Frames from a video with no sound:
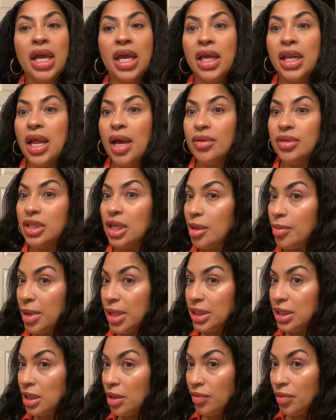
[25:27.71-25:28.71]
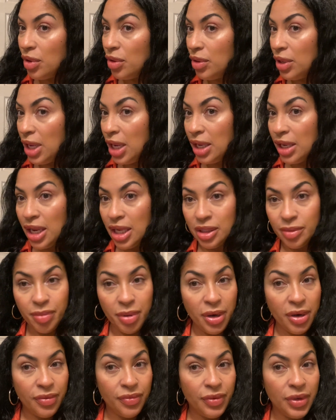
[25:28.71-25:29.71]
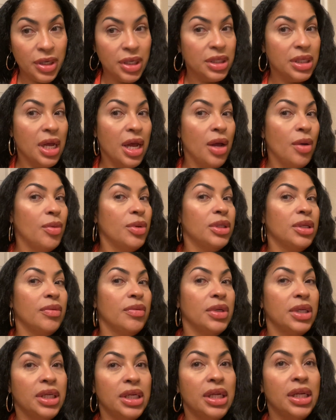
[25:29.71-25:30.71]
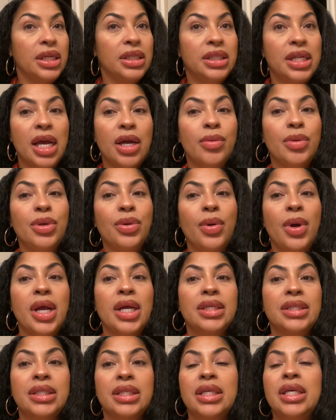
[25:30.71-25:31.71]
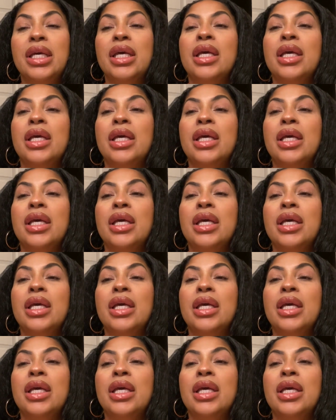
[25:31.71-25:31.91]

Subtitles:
And I was thinking to myself, okay, that's perfect because I don't want them looking at us like we crazy.